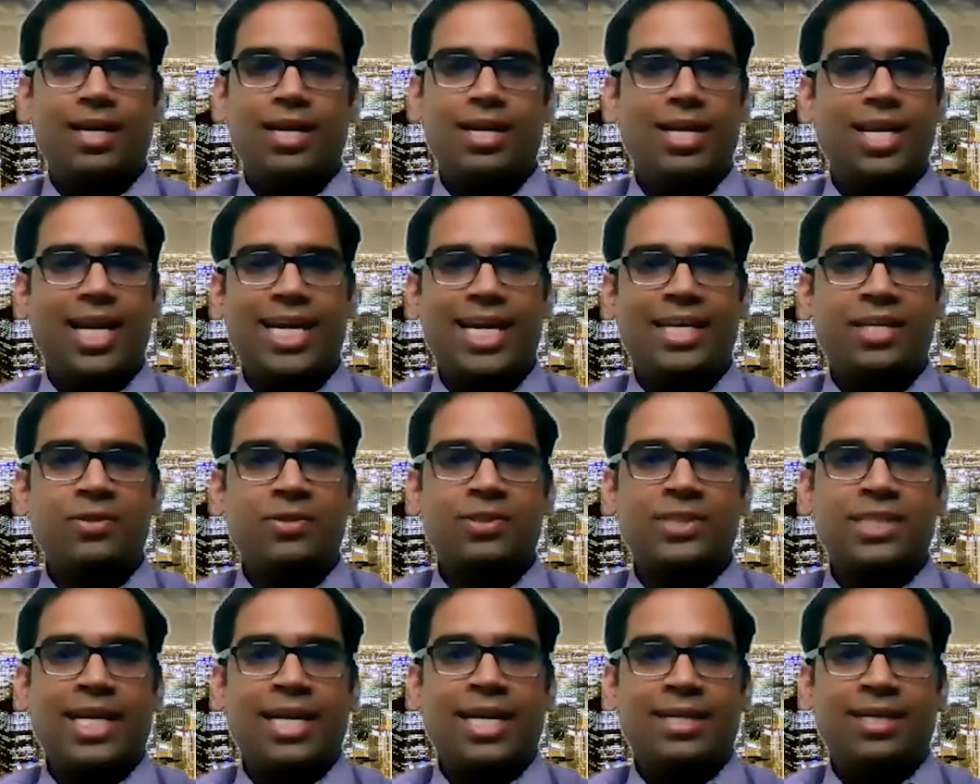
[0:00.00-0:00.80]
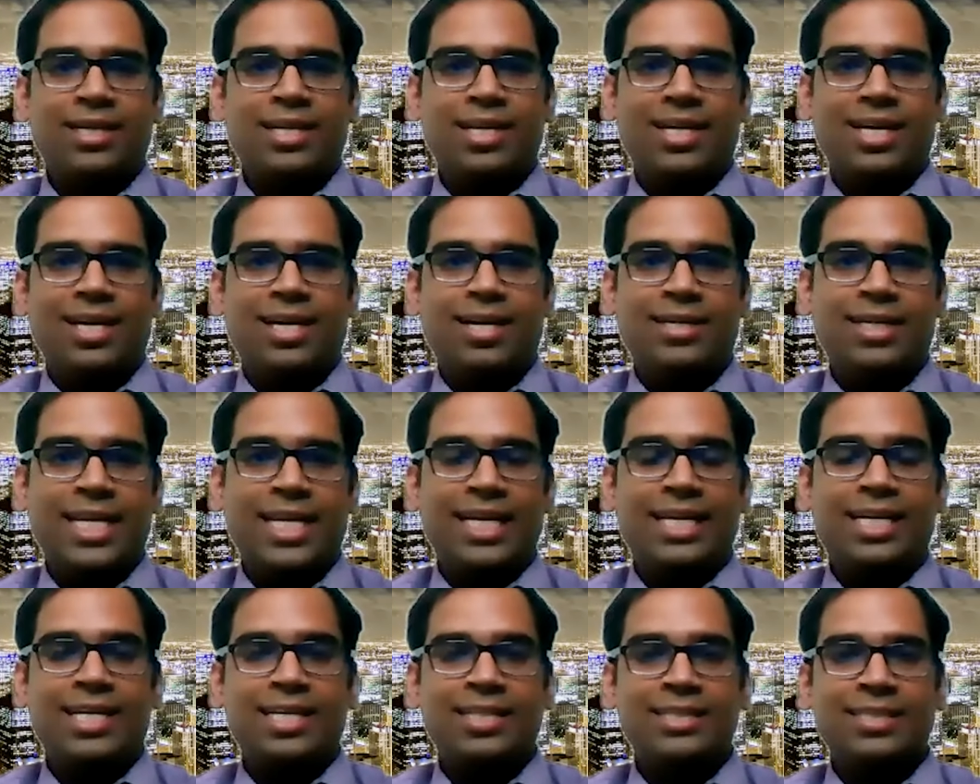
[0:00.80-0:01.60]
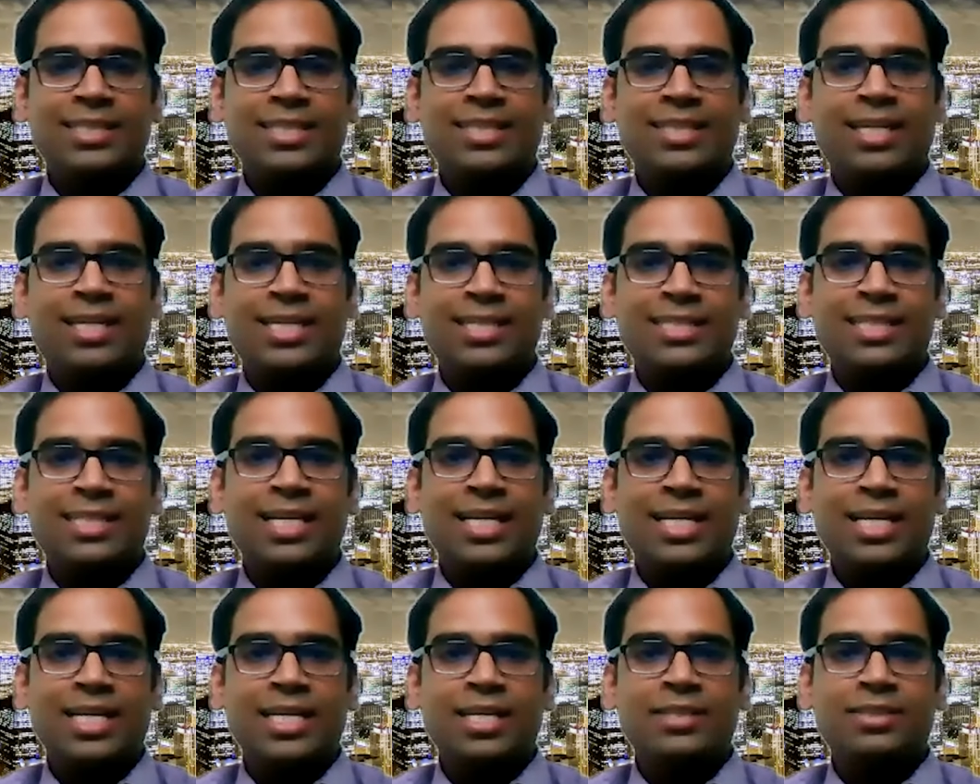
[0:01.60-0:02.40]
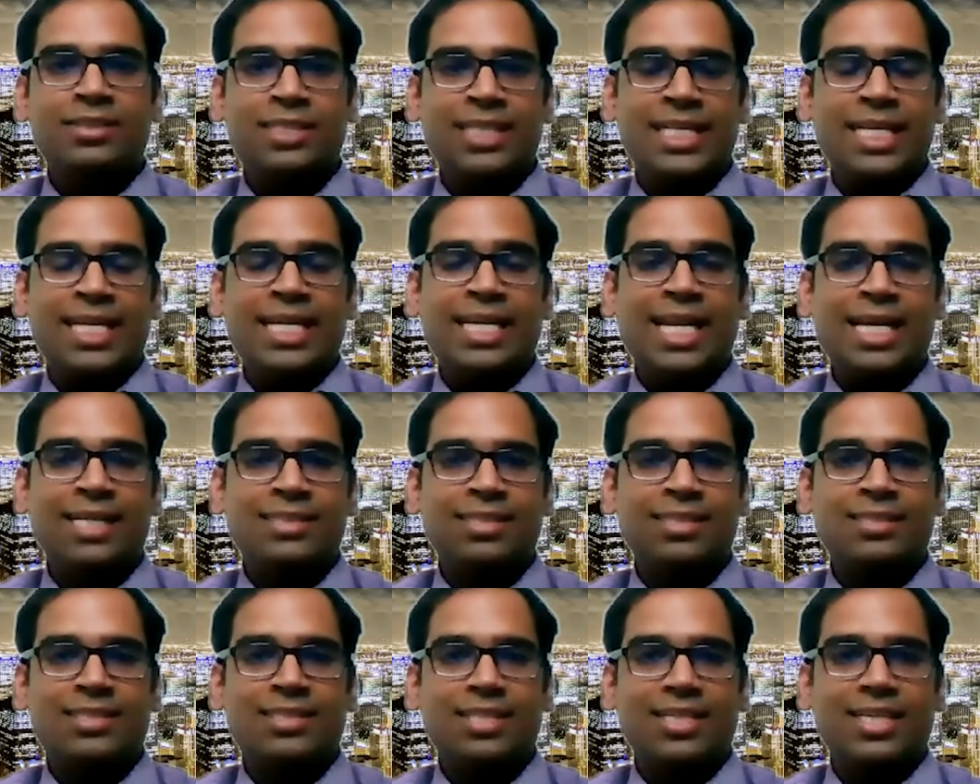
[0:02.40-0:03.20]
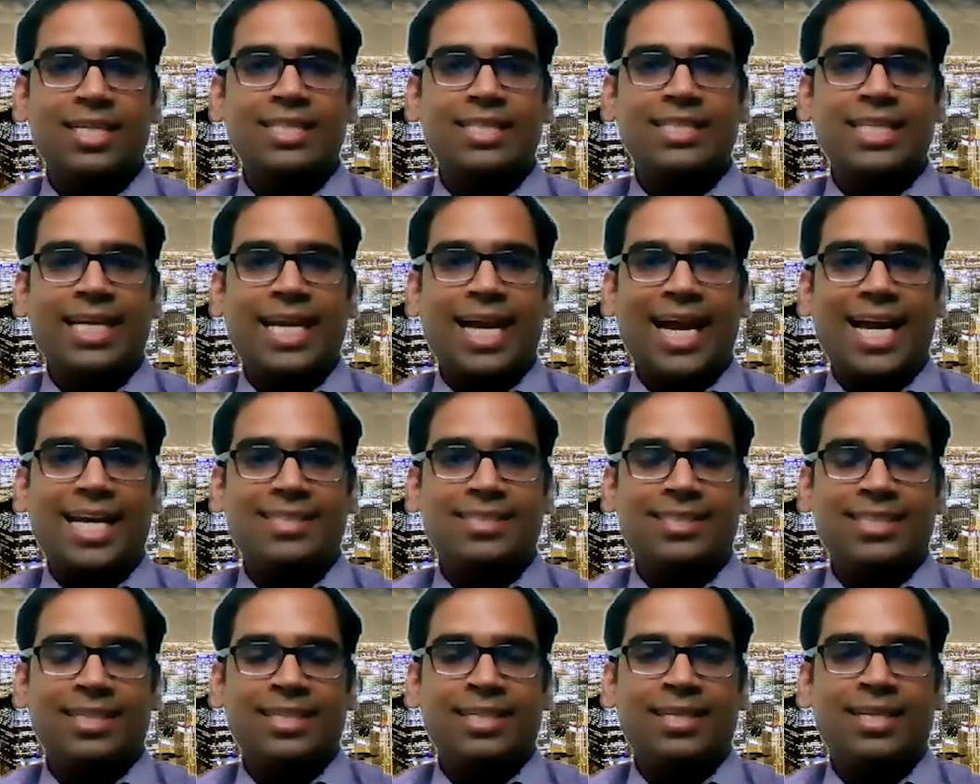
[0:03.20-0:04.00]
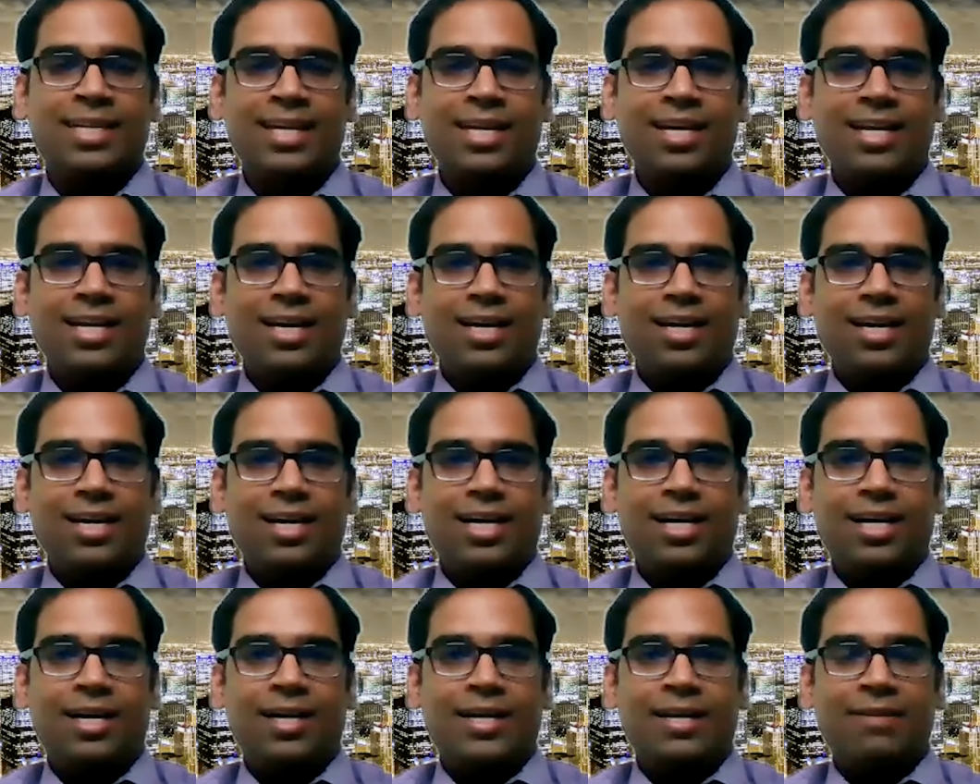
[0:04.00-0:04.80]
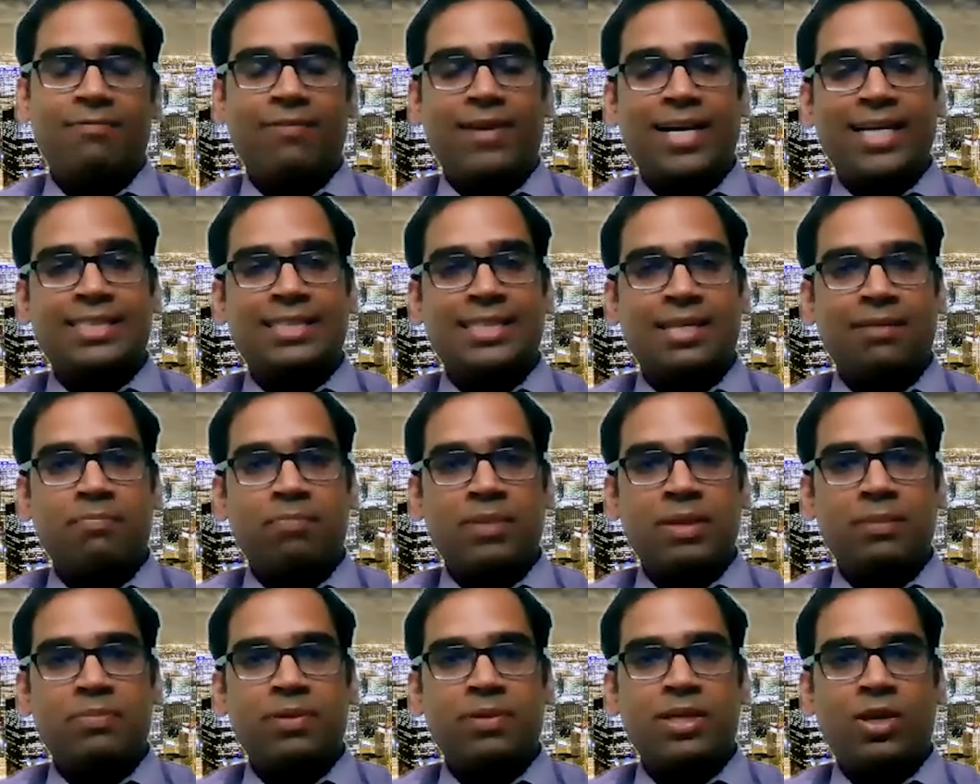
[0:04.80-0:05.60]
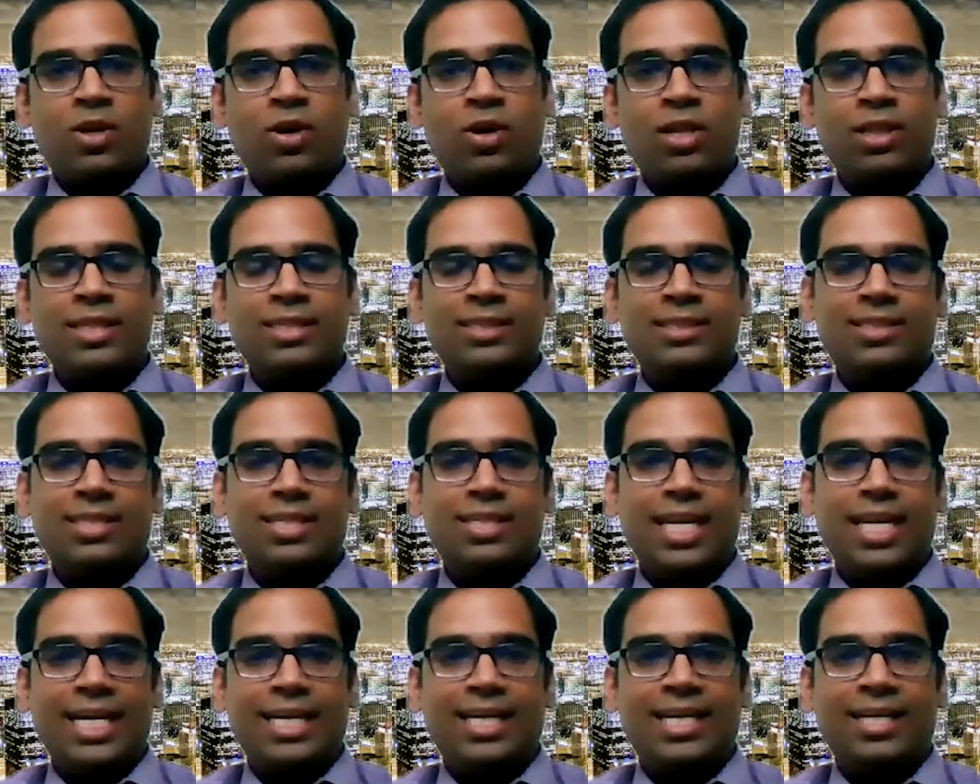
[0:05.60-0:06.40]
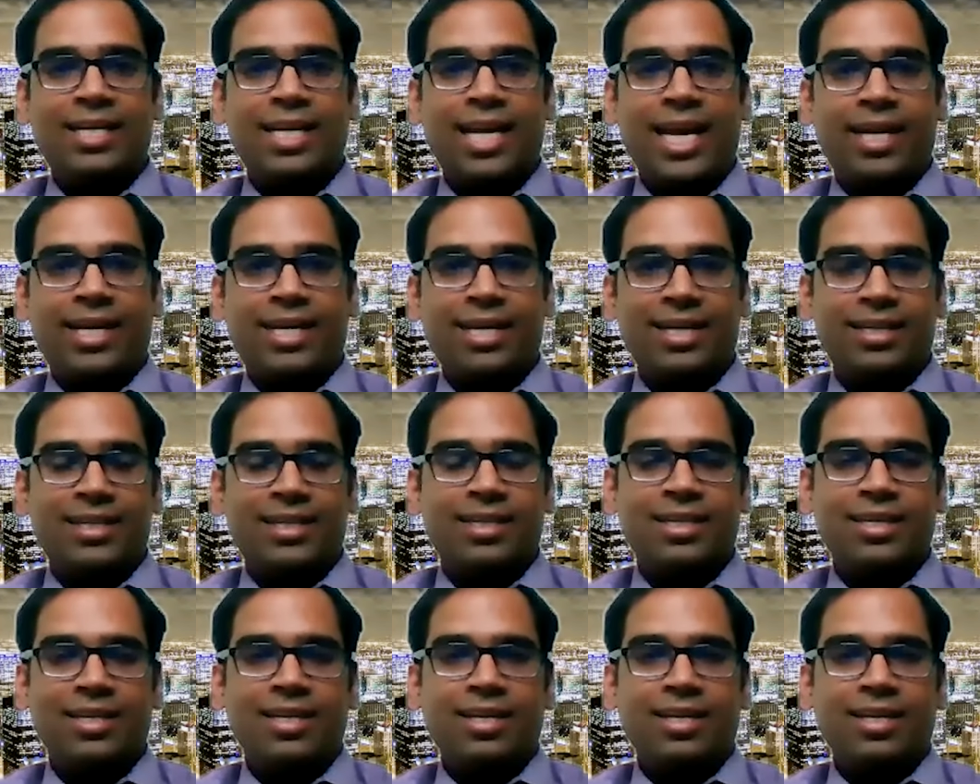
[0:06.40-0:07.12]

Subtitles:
Like you said, data is increasingly seen as a strategic asset. In fact, some people call this the data decade.